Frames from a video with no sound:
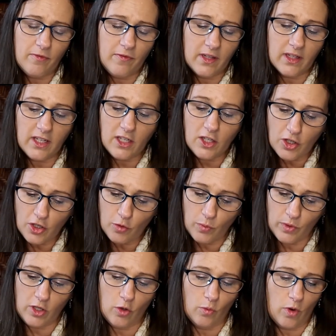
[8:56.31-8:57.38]
feeling good
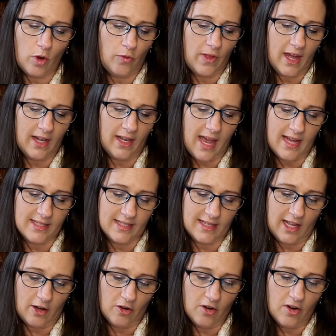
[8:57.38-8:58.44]
when you wrote that last
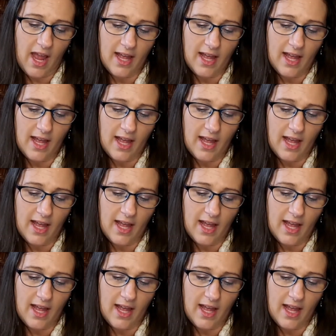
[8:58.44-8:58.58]
letter.